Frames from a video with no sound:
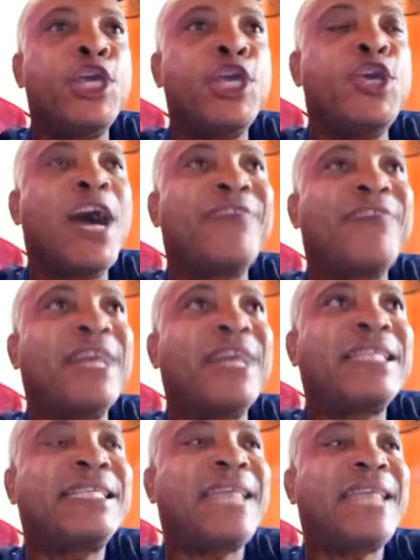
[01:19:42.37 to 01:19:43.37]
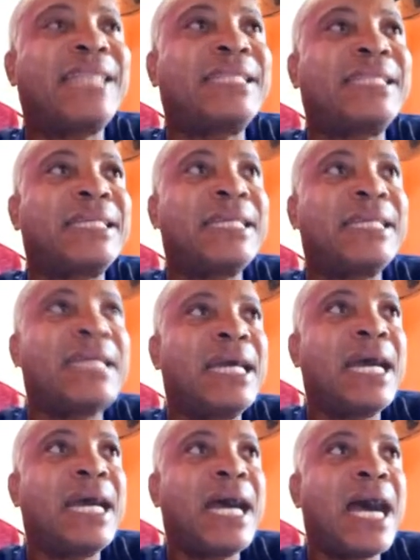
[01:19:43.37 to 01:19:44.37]
you have not set
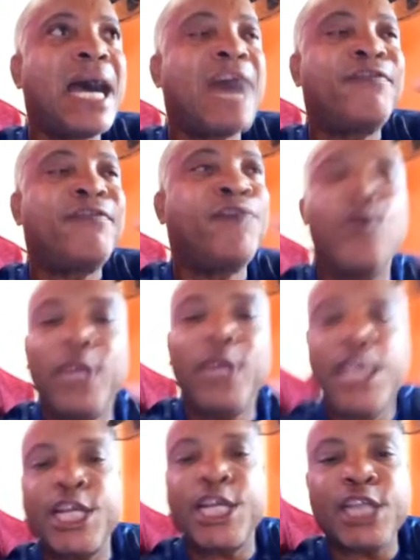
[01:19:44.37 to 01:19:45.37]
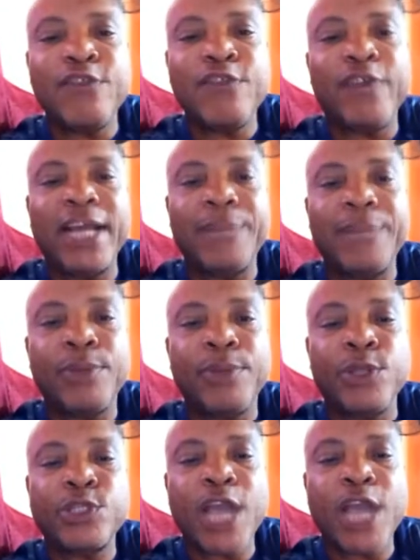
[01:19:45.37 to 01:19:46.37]
a foundation for that
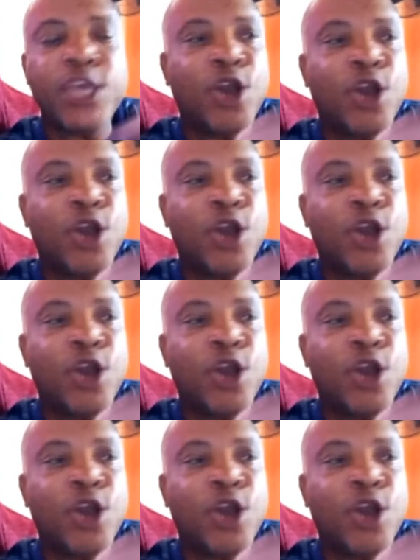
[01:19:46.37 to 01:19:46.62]
person, that young